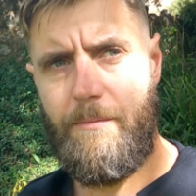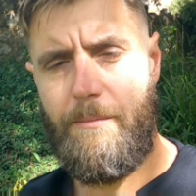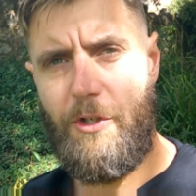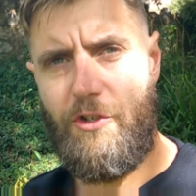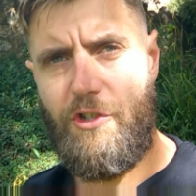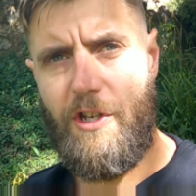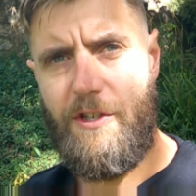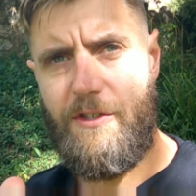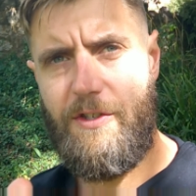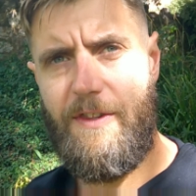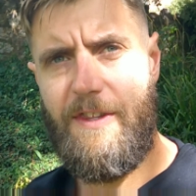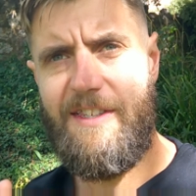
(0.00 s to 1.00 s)
But
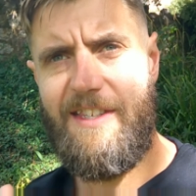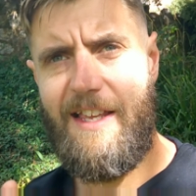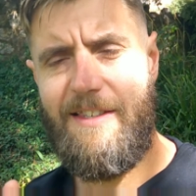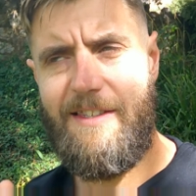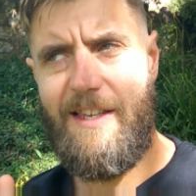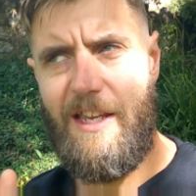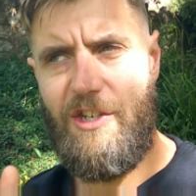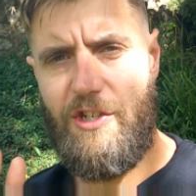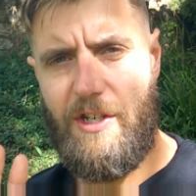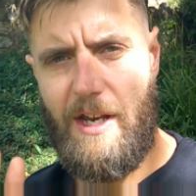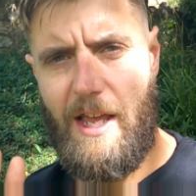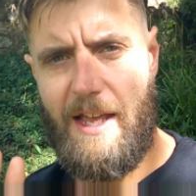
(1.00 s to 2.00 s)
just the
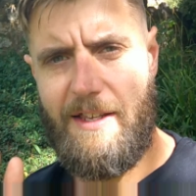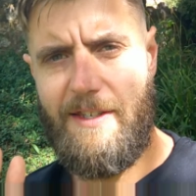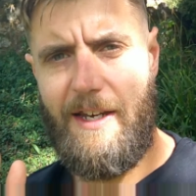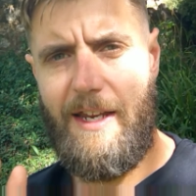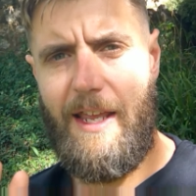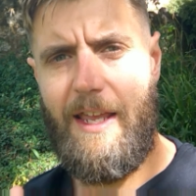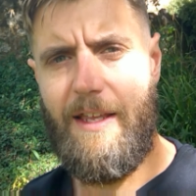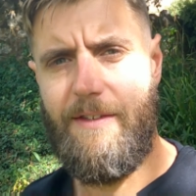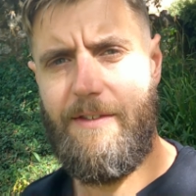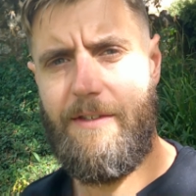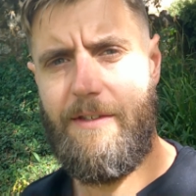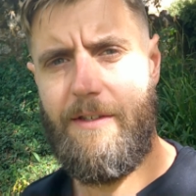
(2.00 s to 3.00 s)
sensation as it
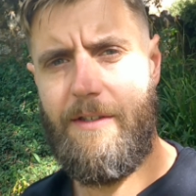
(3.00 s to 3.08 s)
is.